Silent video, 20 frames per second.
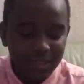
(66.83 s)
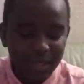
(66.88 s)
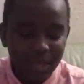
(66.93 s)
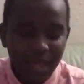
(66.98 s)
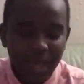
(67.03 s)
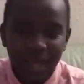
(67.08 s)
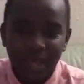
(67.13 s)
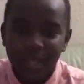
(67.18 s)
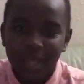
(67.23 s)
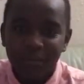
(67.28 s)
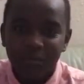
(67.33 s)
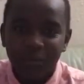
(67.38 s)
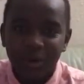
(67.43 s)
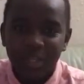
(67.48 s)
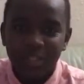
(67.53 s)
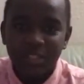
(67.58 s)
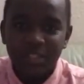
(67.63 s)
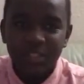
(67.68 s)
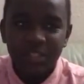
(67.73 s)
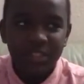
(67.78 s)
Yeah, and I'm
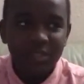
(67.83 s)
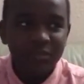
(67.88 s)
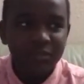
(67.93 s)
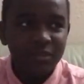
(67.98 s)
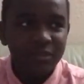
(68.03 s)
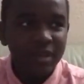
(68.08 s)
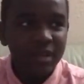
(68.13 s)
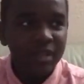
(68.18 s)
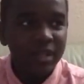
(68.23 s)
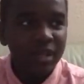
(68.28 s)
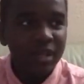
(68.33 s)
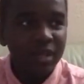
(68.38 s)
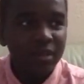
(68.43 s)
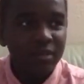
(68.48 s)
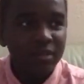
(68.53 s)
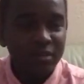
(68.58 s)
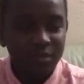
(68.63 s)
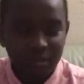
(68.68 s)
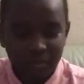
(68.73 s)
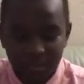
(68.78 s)
watching TV right now.
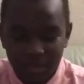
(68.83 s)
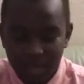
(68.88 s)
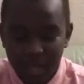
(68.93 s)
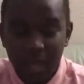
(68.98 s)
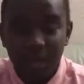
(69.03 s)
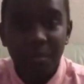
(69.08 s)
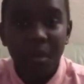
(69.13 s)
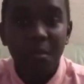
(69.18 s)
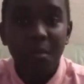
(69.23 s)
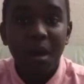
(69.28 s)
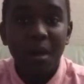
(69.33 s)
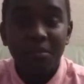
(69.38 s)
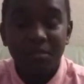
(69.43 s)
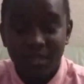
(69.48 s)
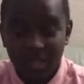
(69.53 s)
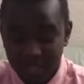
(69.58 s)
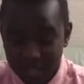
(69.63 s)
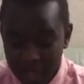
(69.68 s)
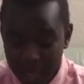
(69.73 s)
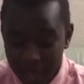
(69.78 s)
And my mom
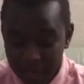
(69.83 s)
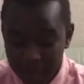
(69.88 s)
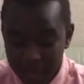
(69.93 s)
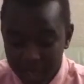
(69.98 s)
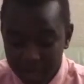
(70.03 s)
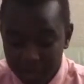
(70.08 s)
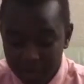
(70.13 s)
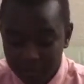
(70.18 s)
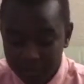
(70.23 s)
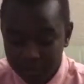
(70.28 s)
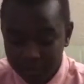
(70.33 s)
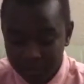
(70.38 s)
just got back home.